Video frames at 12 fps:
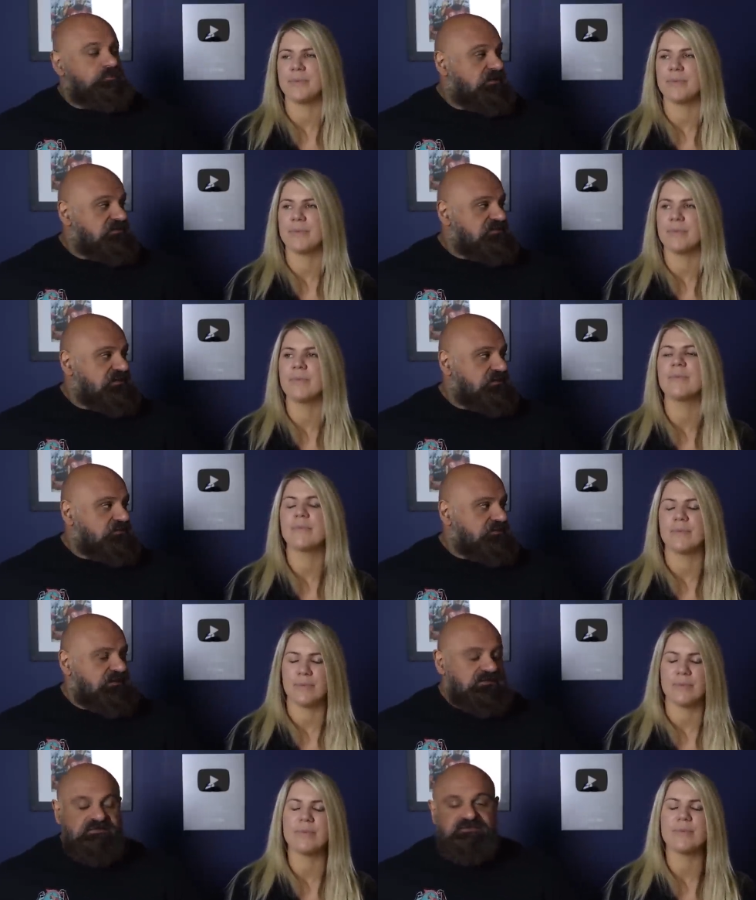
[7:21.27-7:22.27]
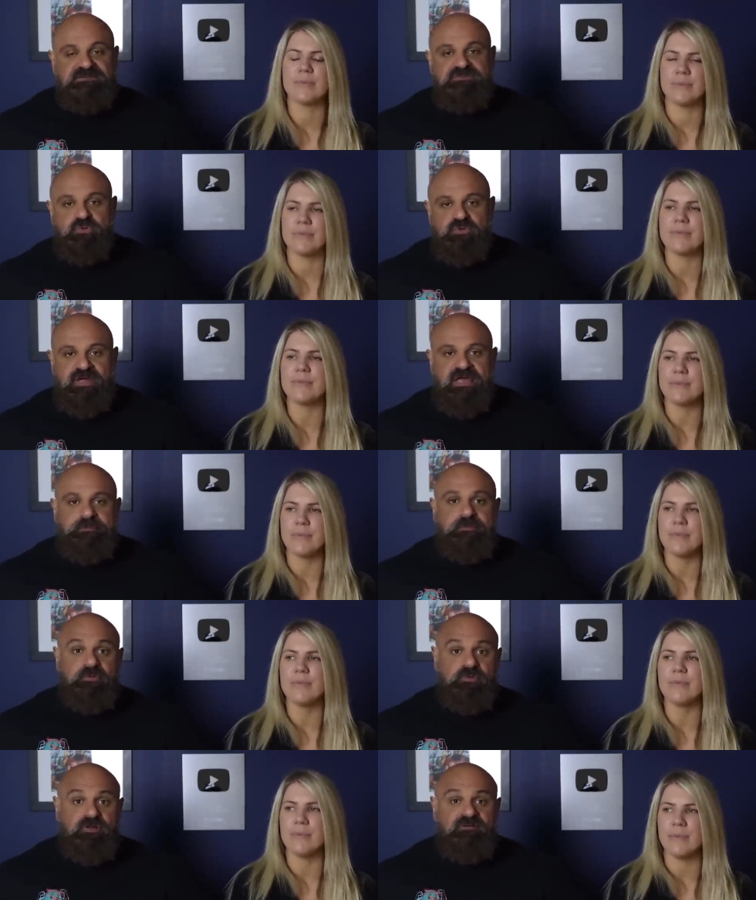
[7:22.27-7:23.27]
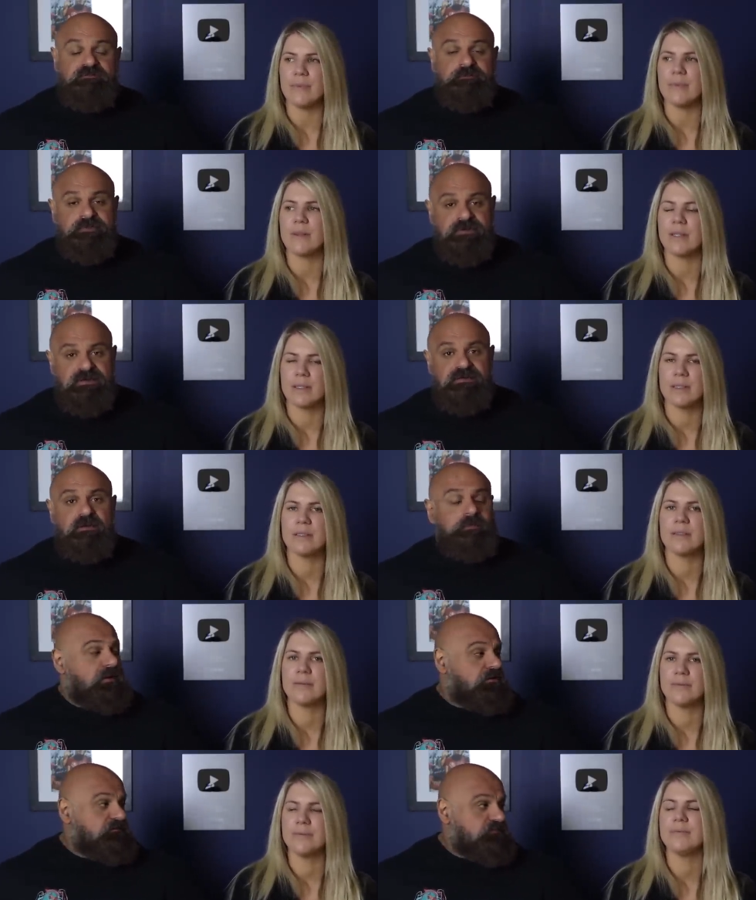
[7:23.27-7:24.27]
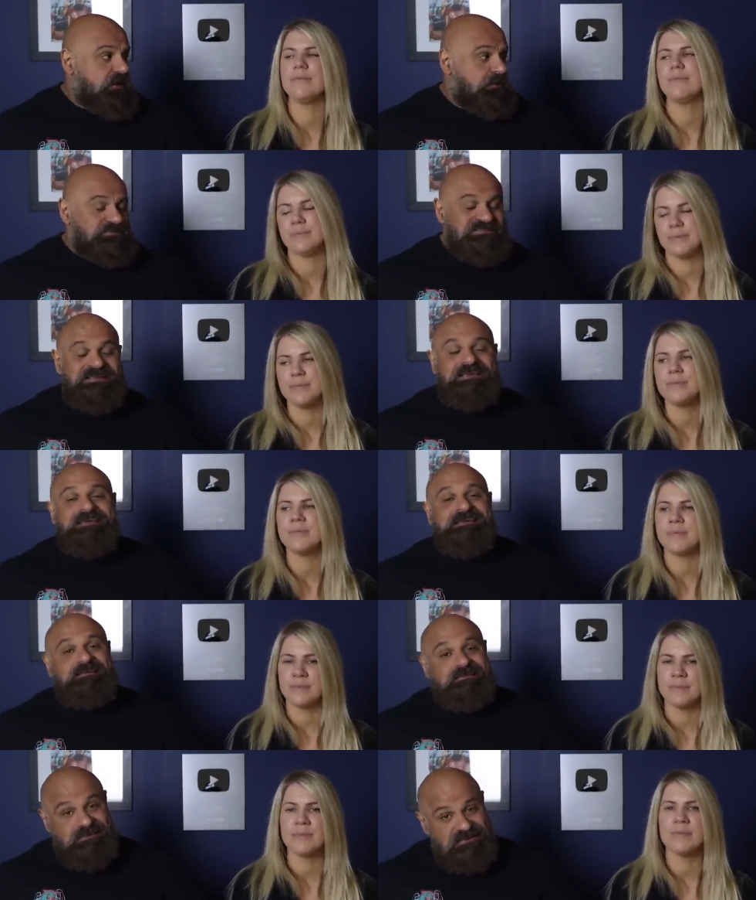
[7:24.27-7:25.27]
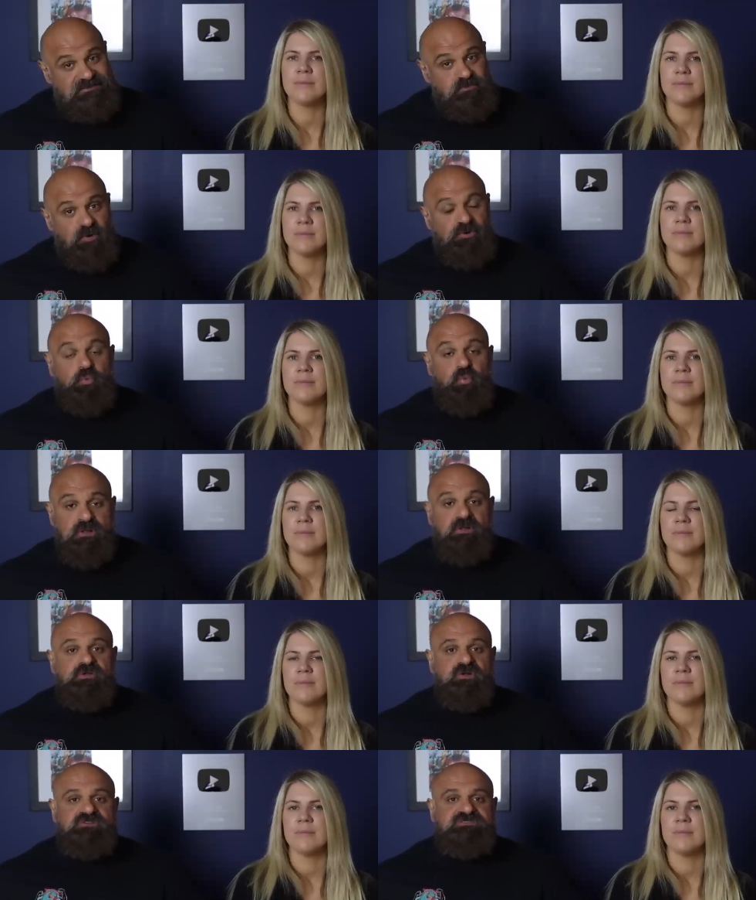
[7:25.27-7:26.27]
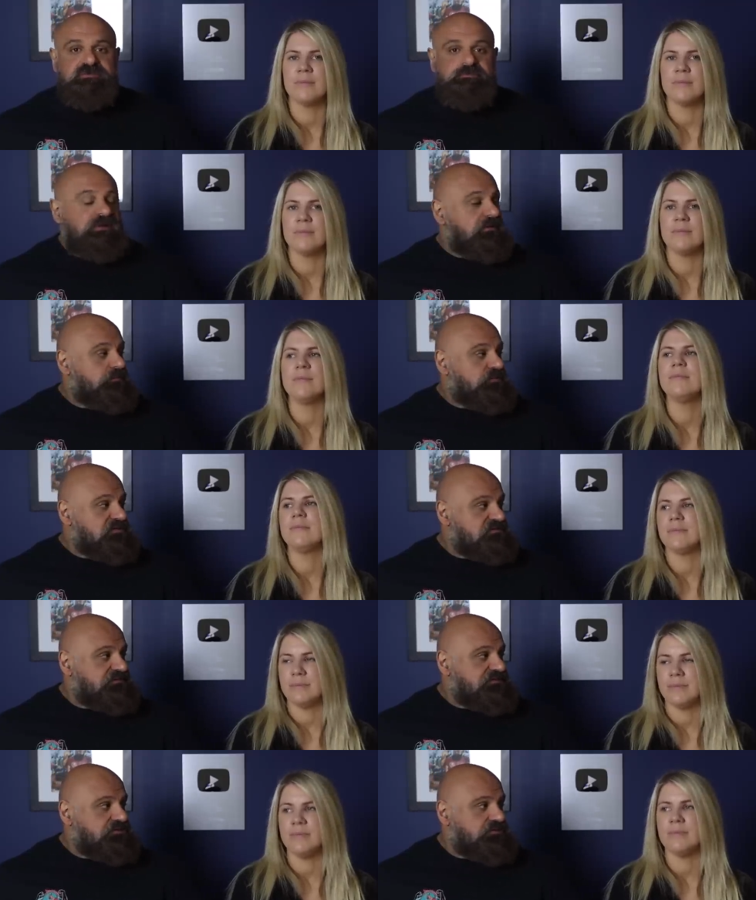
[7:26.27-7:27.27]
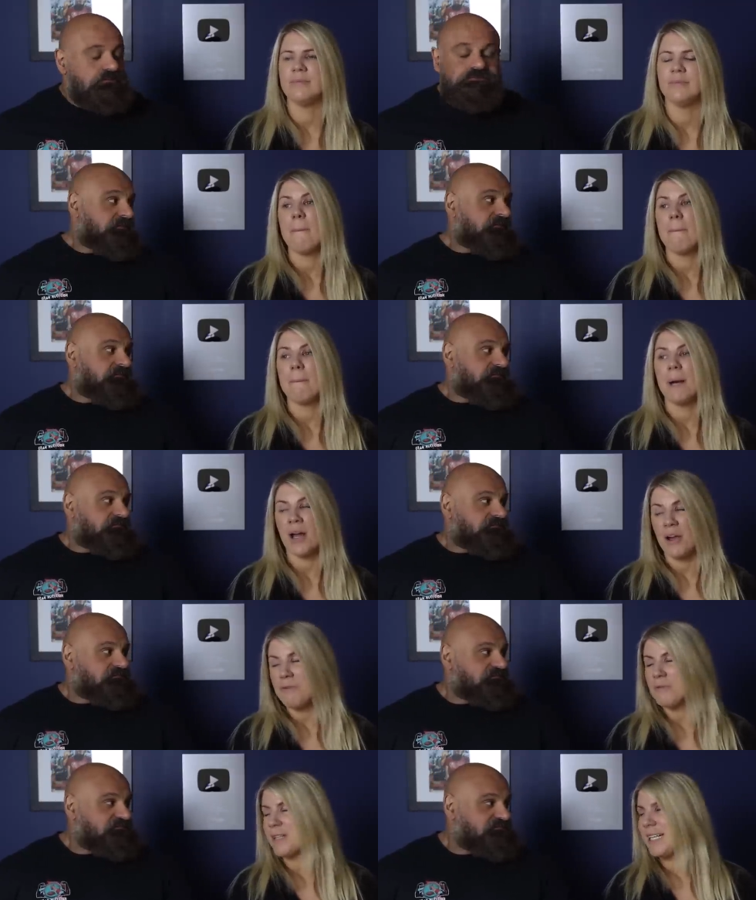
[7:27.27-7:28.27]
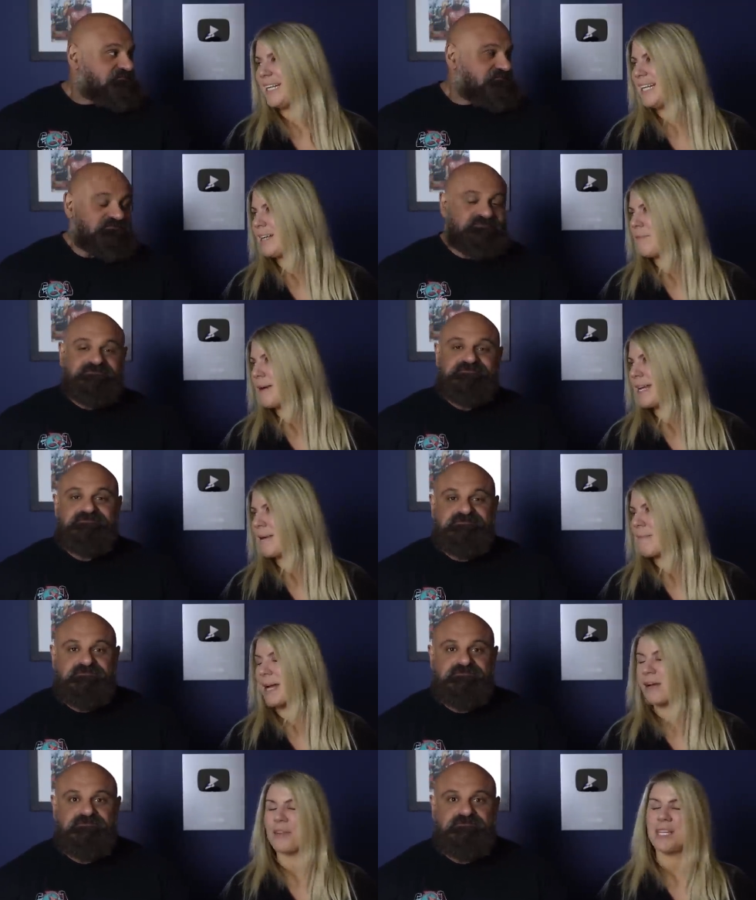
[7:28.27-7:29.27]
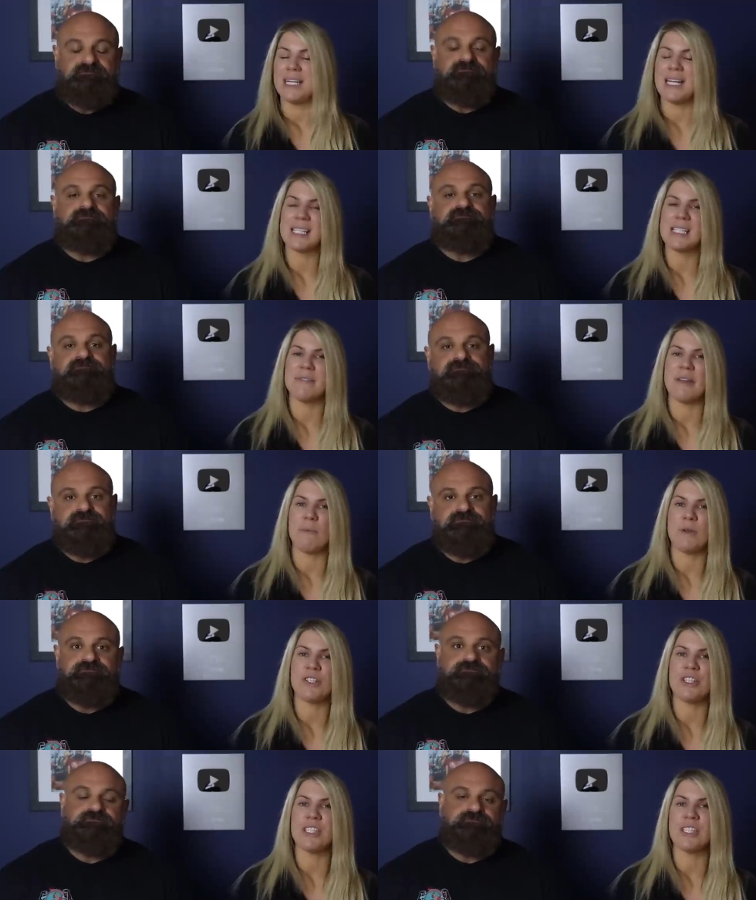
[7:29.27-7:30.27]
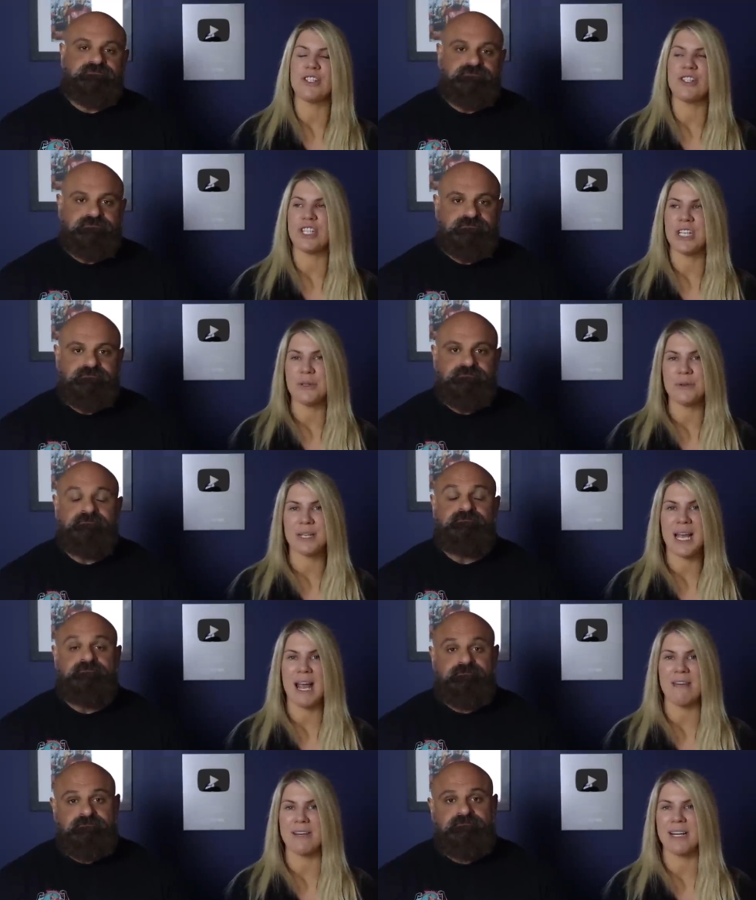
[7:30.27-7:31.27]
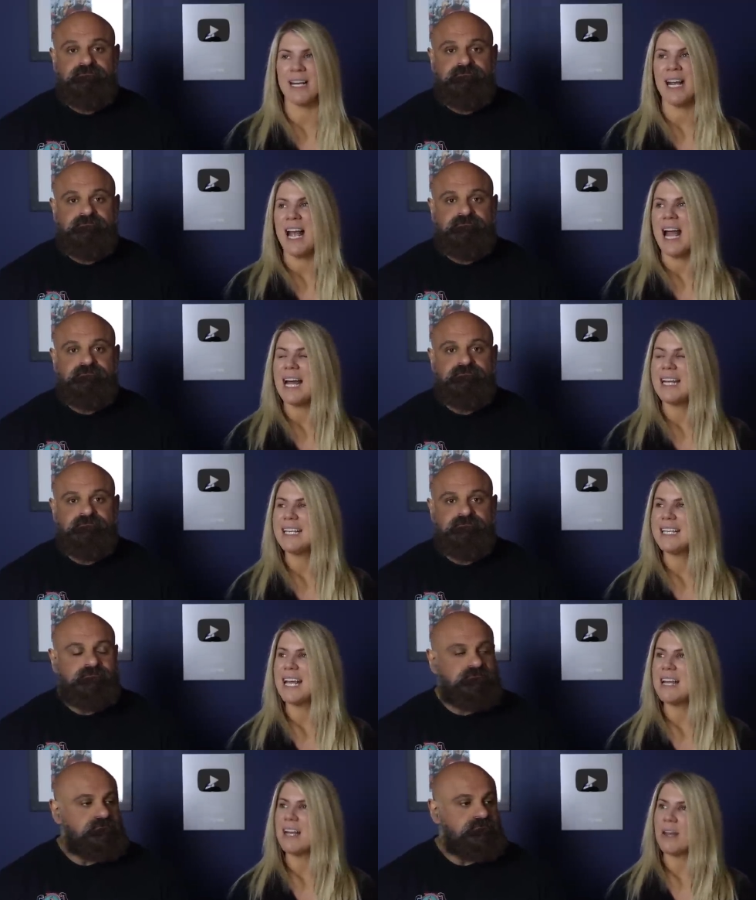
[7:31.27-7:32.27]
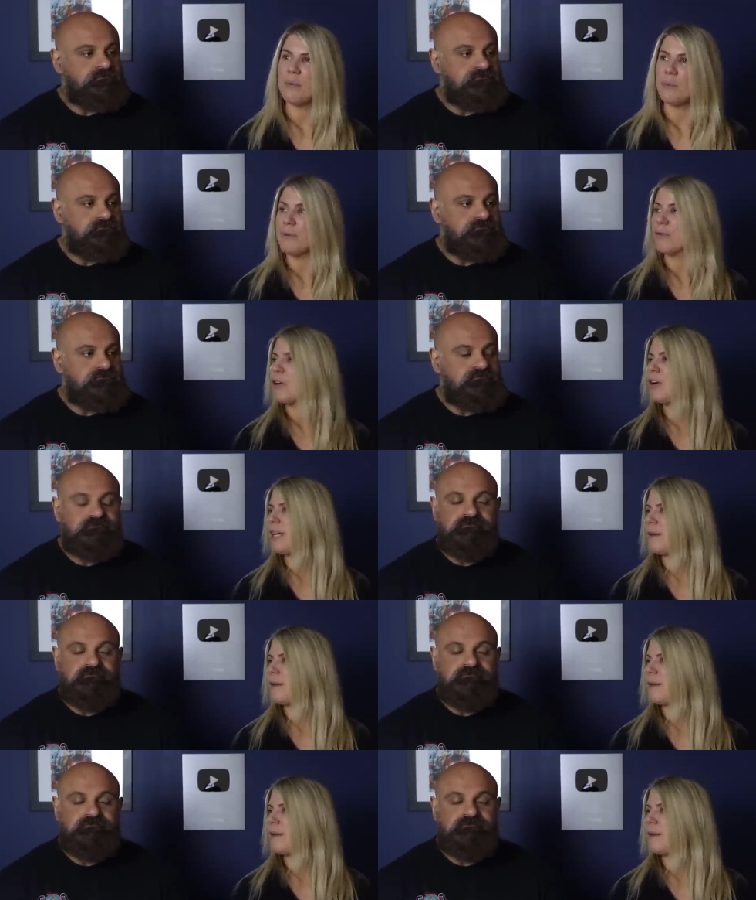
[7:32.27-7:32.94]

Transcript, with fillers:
Speaker 1: plus kilo deadlifters all capable of big amount of reps this one will cost him bigger points for mm.
Speaker 2: sure but hopefully he can make it back on the next event, which is the shield carry. And again, like we've got